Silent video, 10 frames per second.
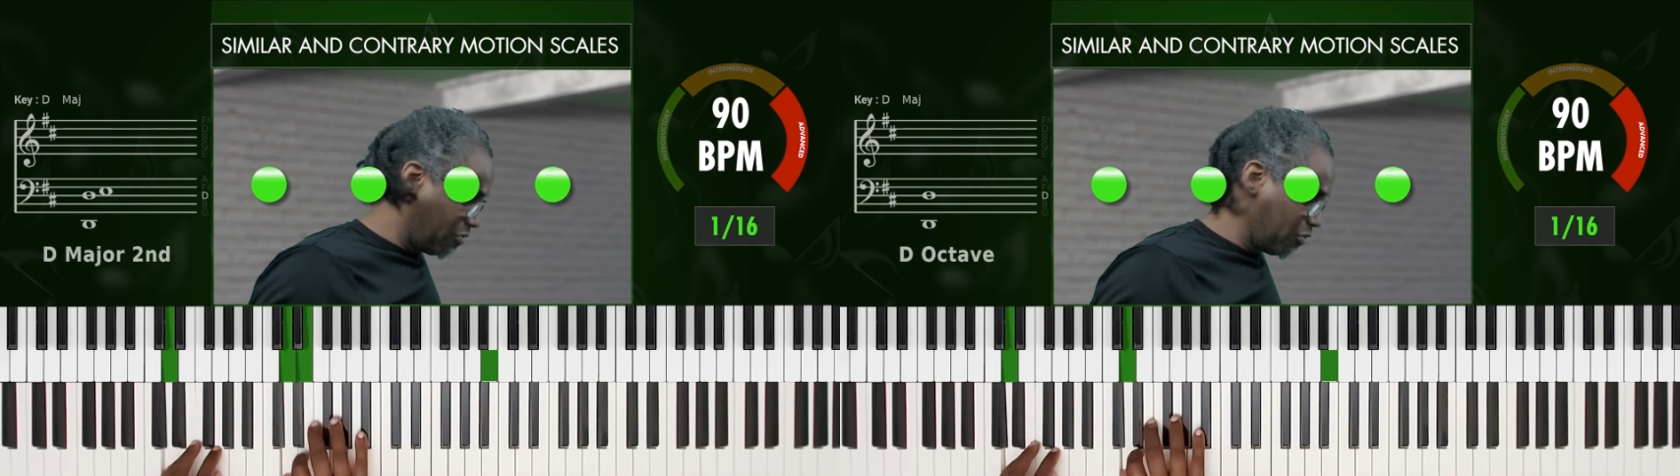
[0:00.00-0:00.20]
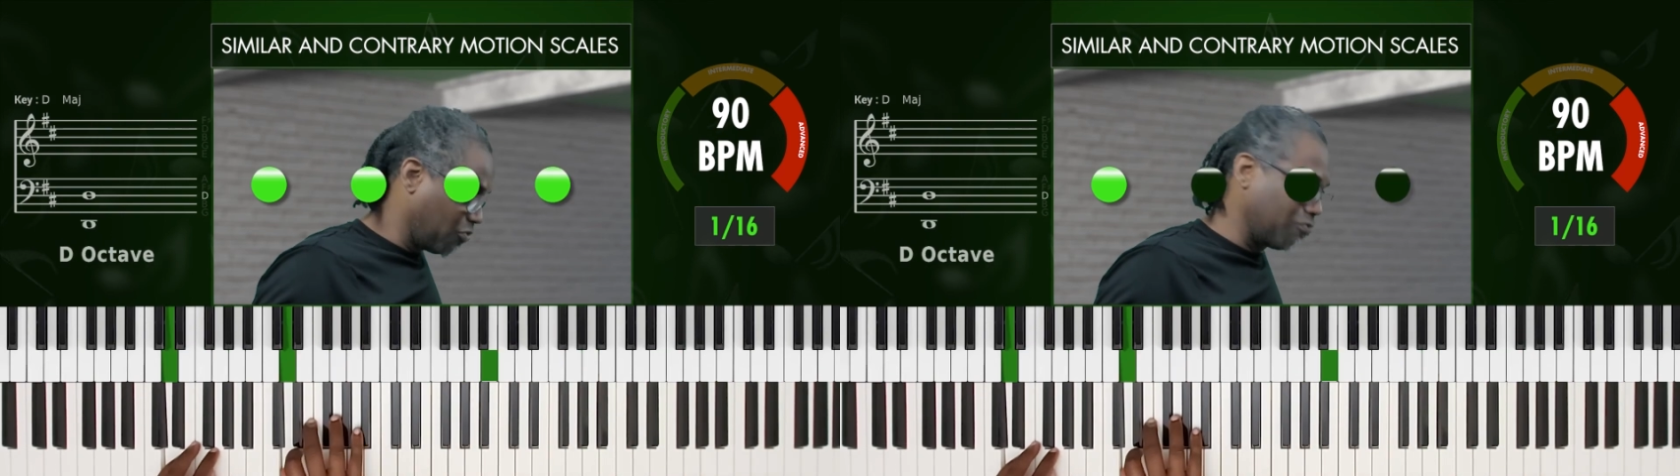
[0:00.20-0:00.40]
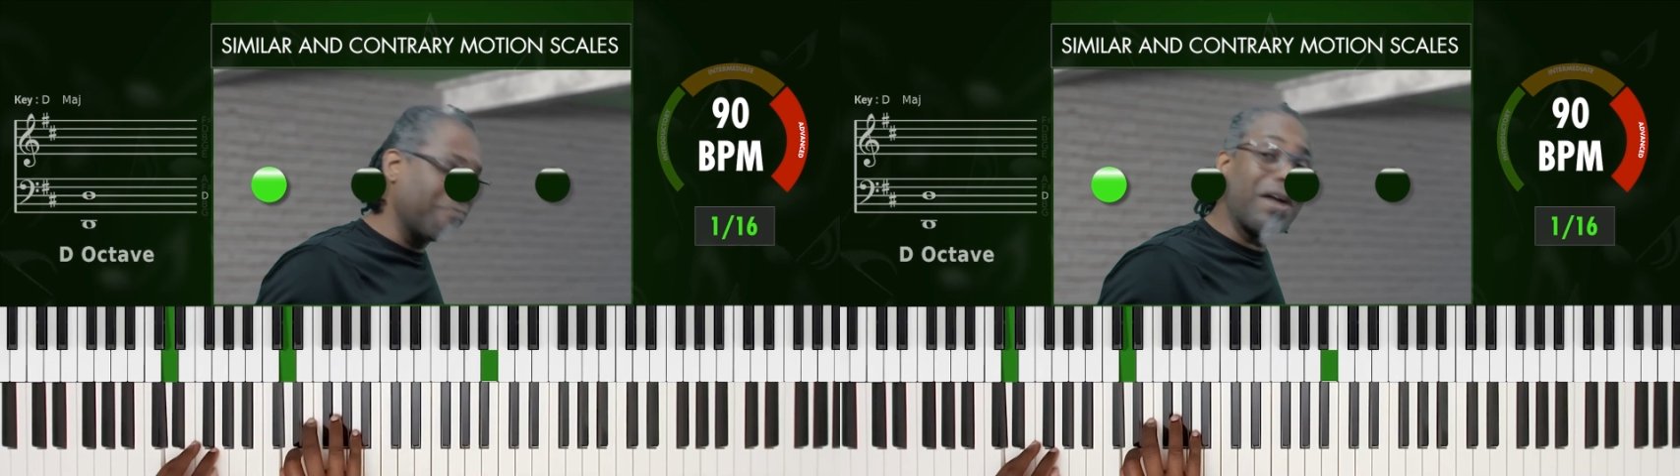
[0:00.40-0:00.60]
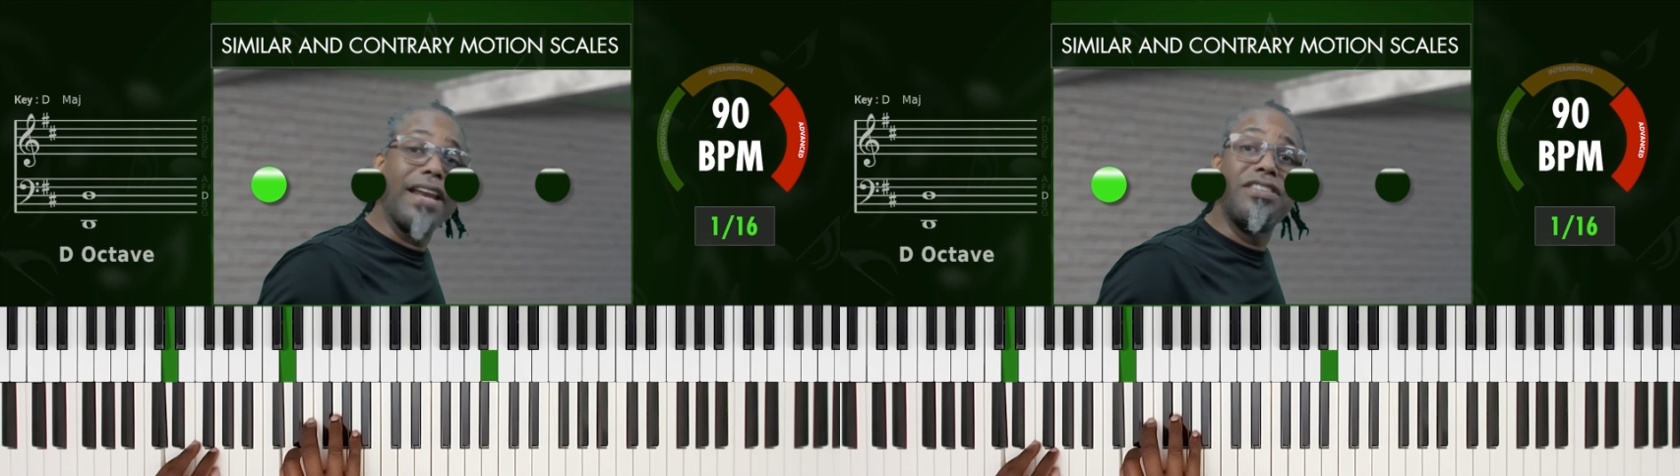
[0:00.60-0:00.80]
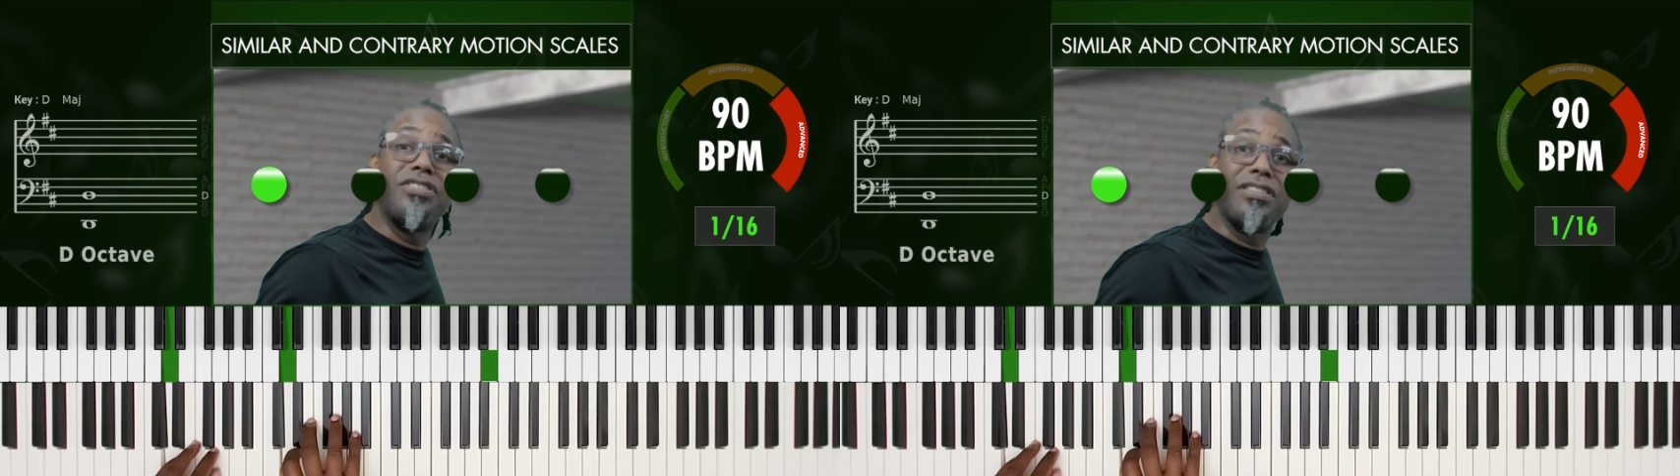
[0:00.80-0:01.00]
you
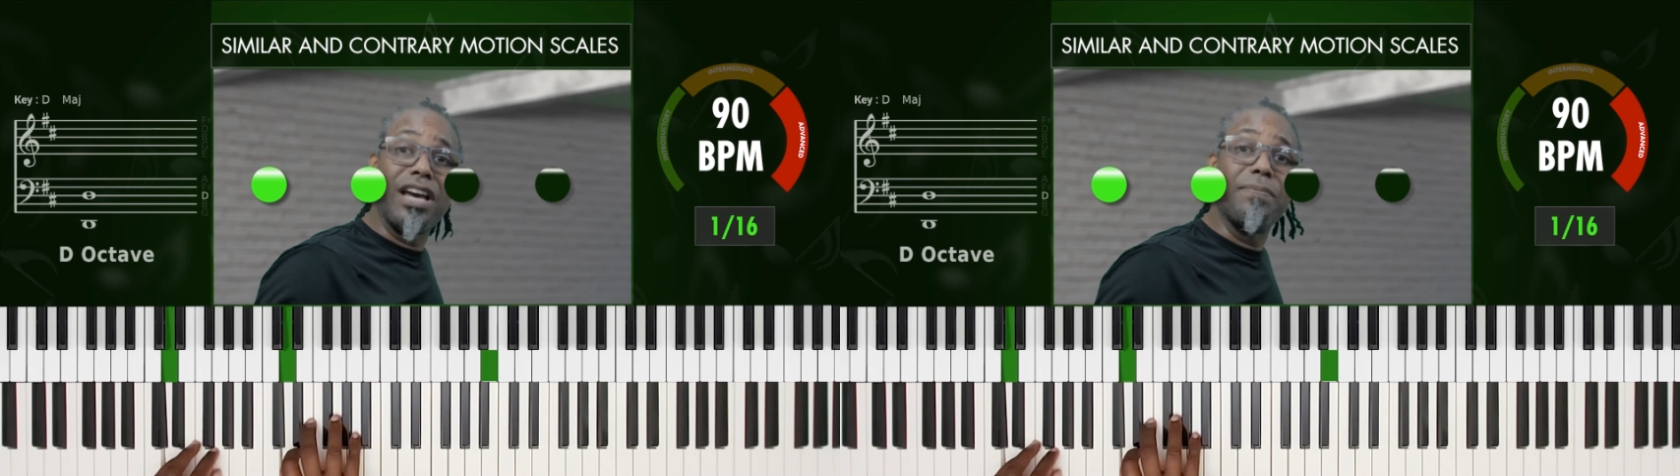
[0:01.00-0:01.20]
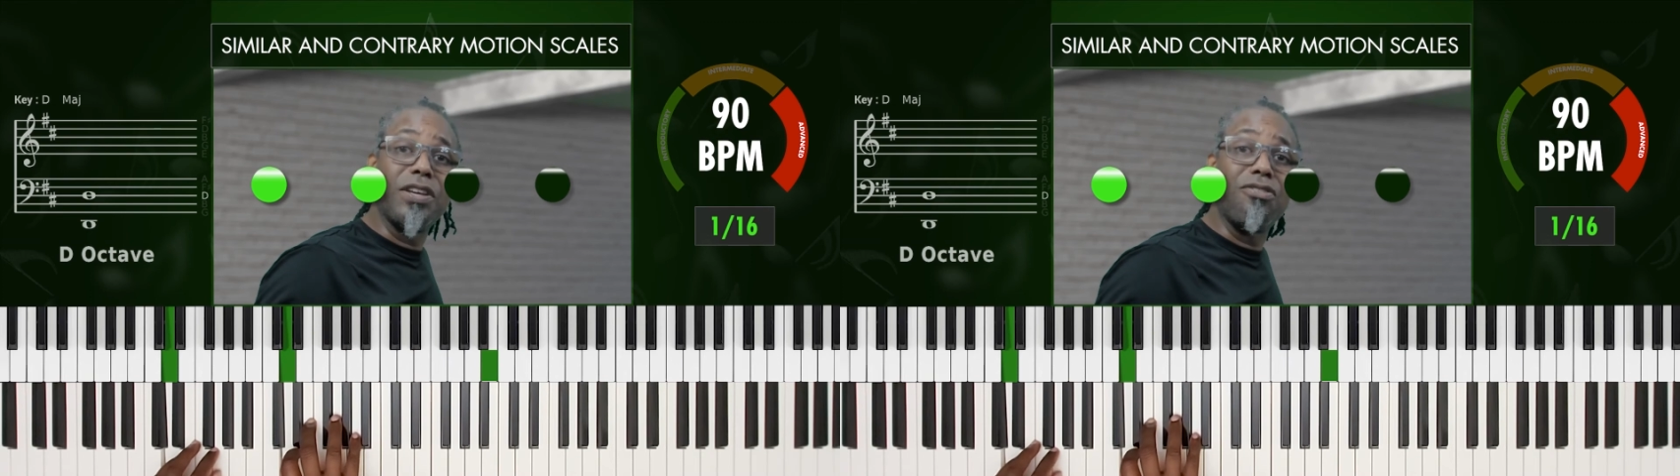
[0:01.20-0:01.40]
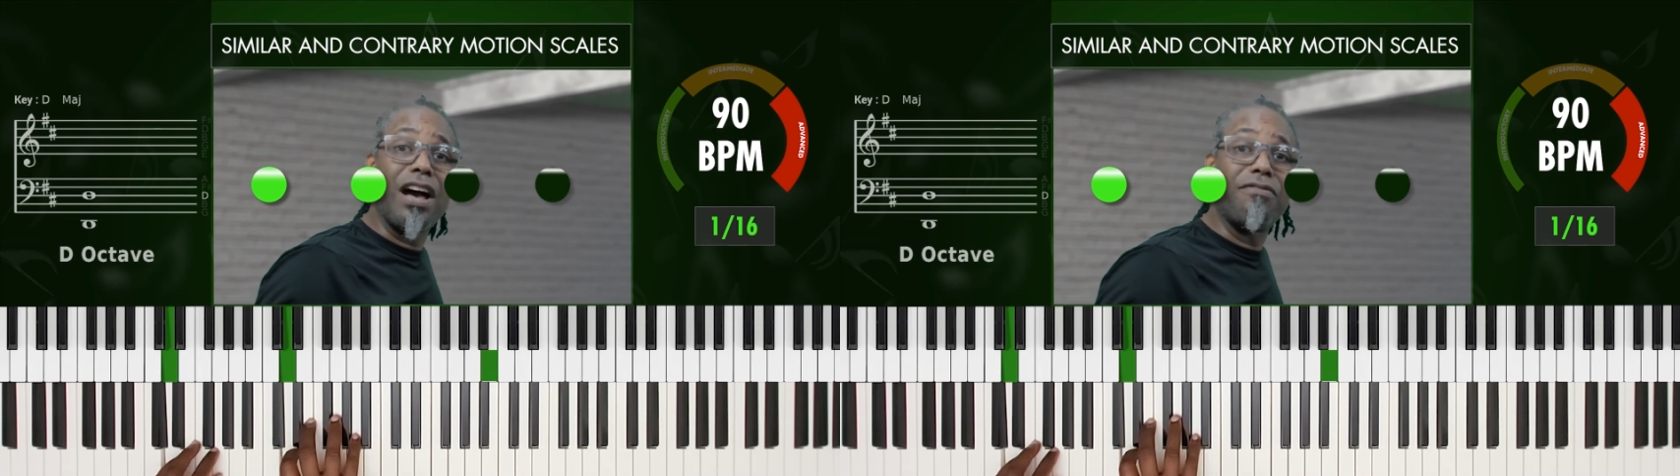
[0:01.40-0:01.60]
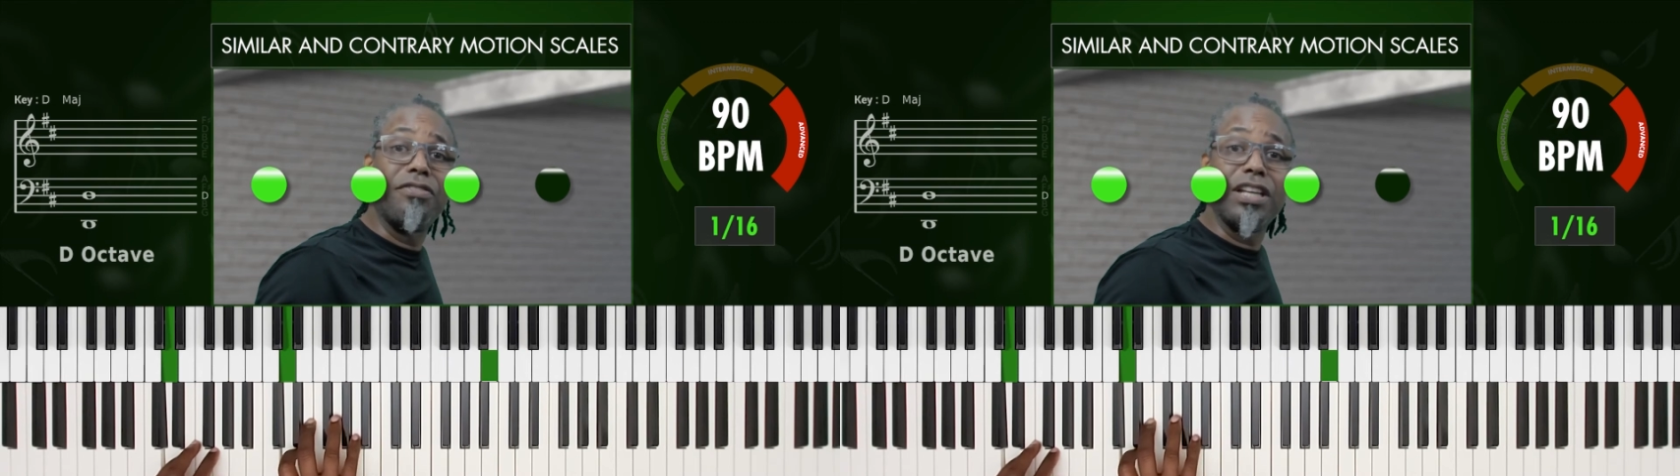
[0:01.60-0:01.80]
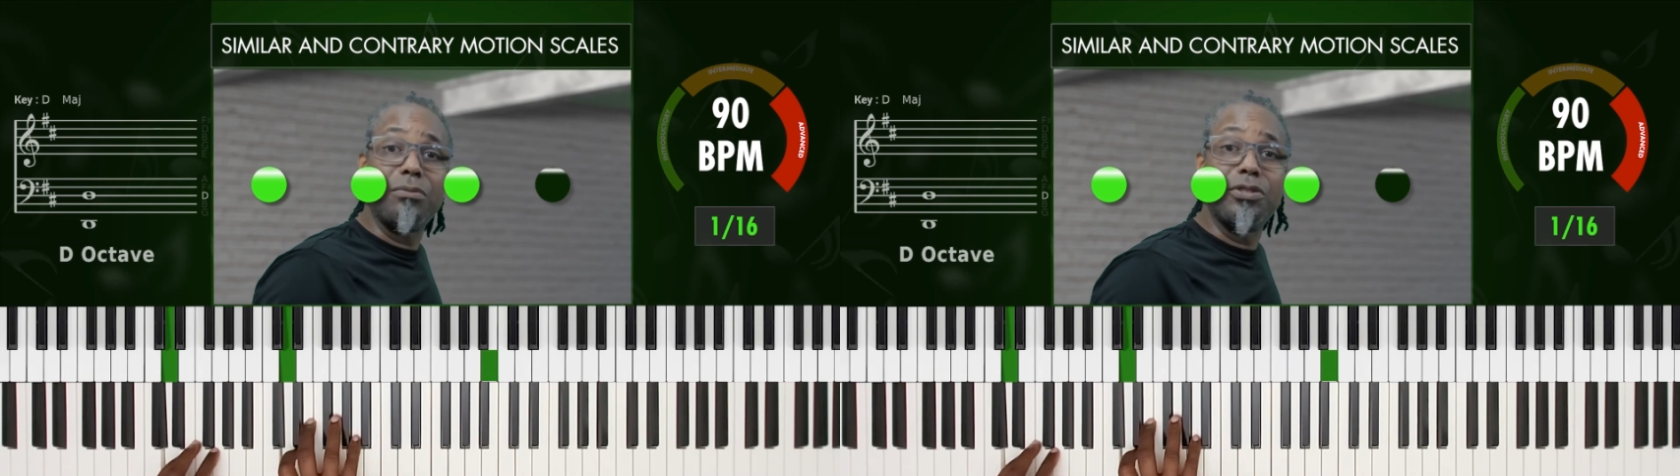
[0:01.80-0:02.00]
manage the time that you have
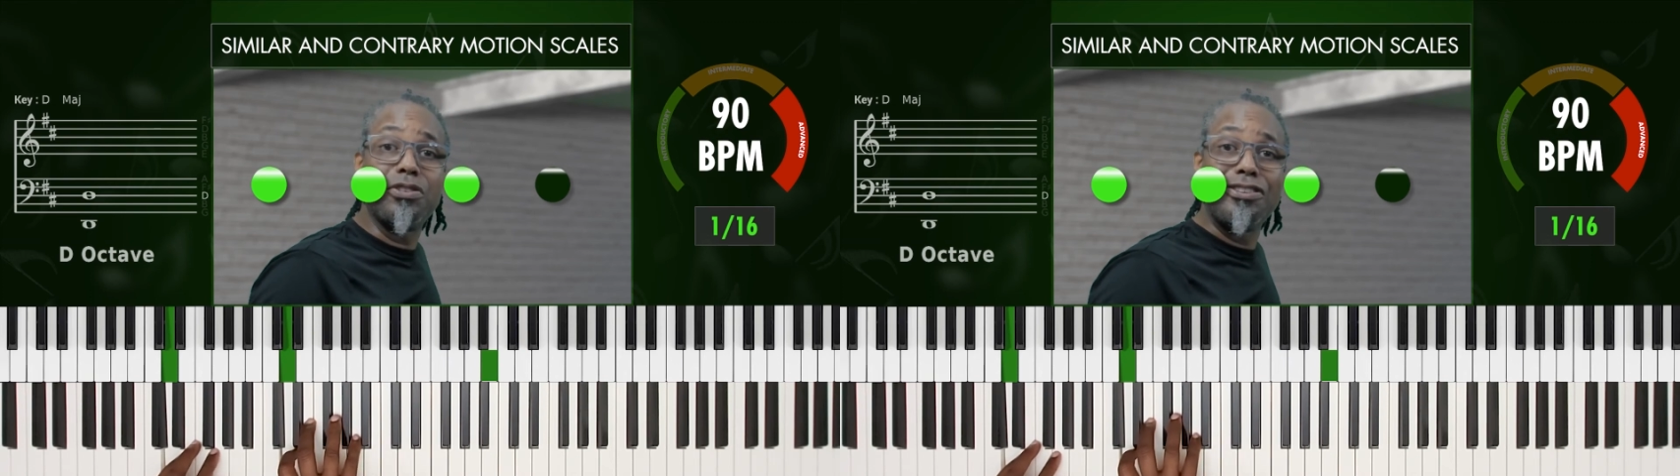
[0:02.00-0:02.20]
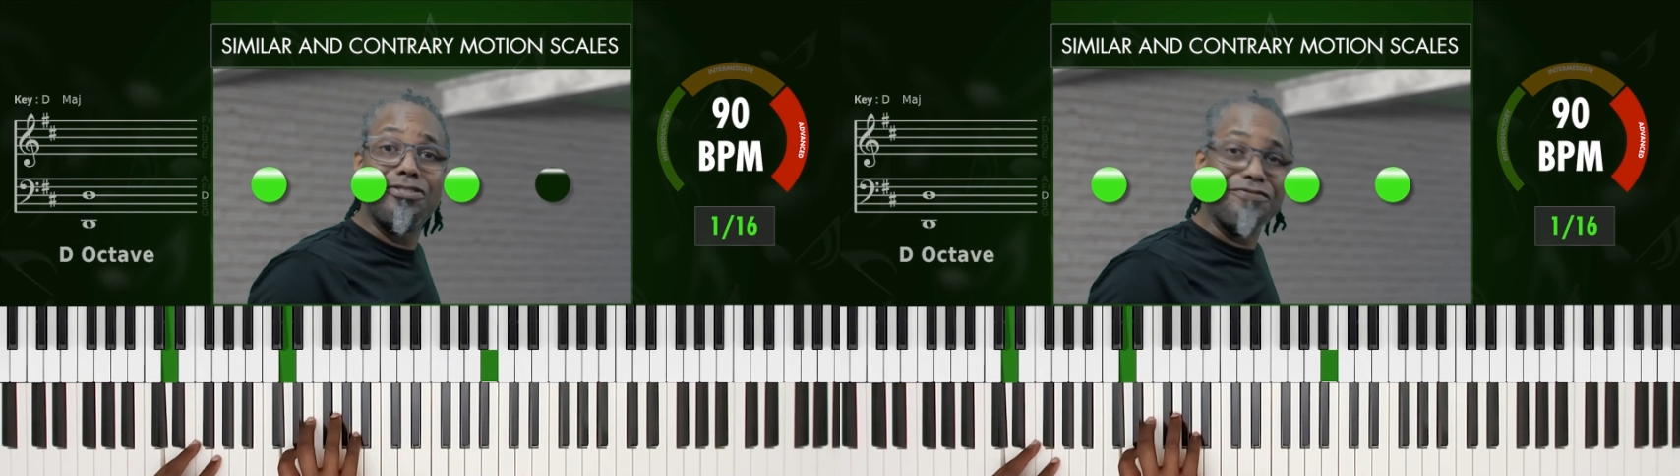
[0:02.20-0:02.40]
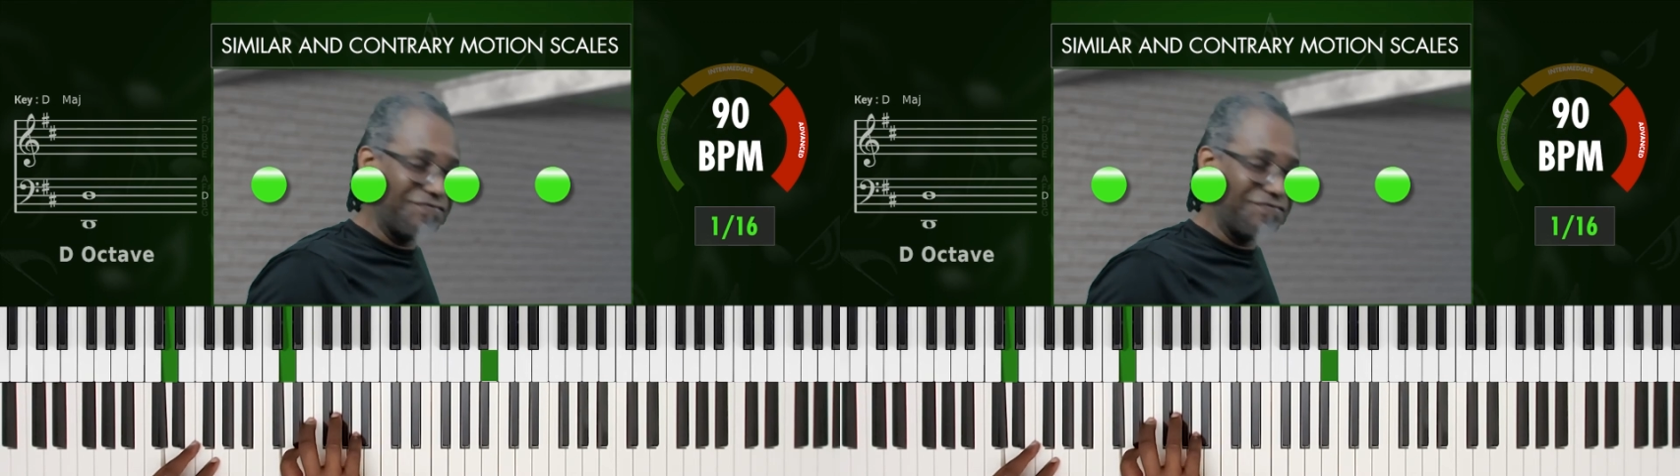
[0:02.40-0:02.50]
available to you.